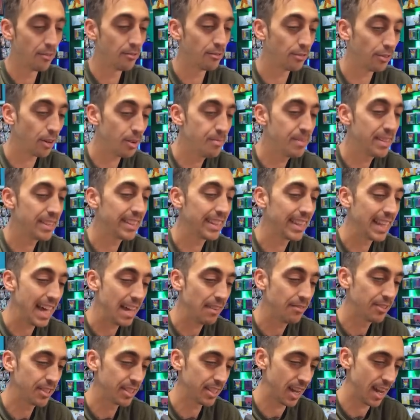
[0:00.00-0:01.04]
from the
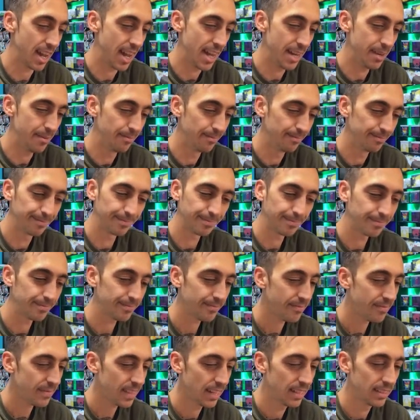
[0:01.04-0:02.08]
left side.
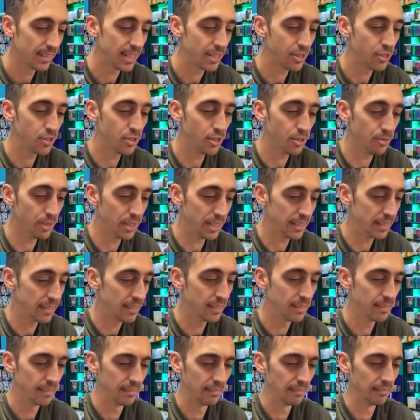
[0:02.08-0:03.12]
Let's do this.